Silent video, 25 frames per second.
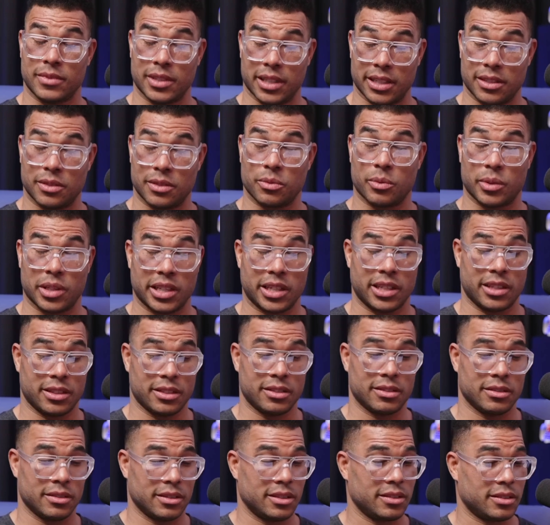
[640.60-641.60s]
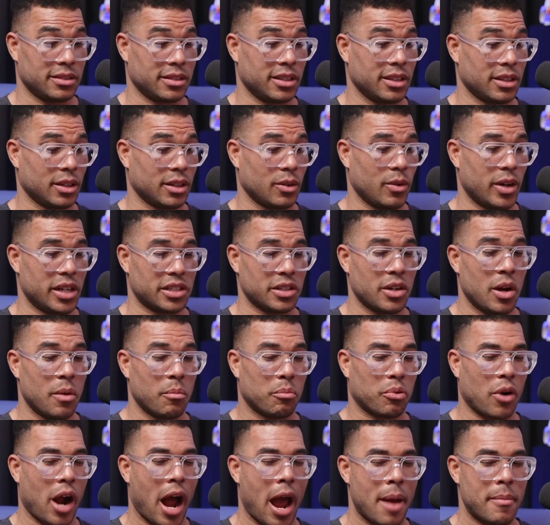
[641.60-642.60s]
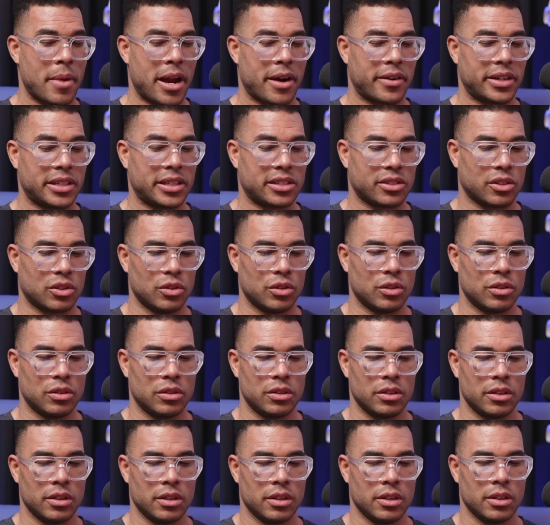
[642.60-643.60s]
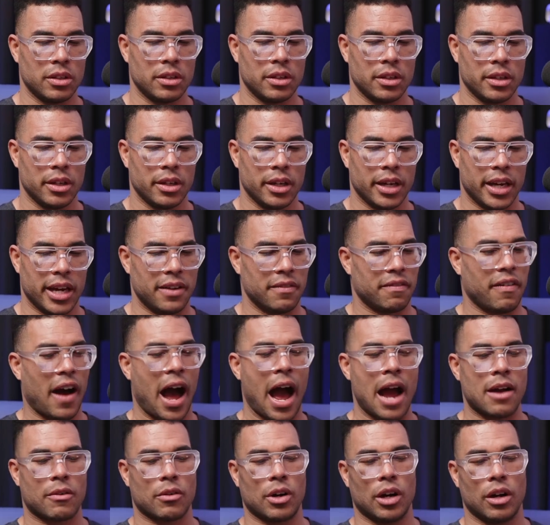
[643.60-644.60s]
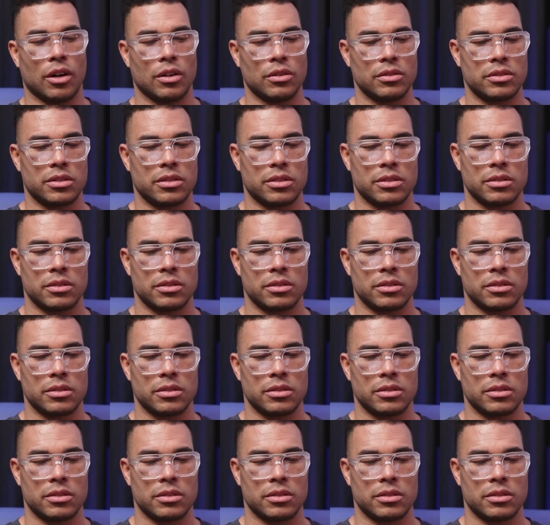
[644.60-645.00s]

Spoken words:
It's a good question. Primary school, environment,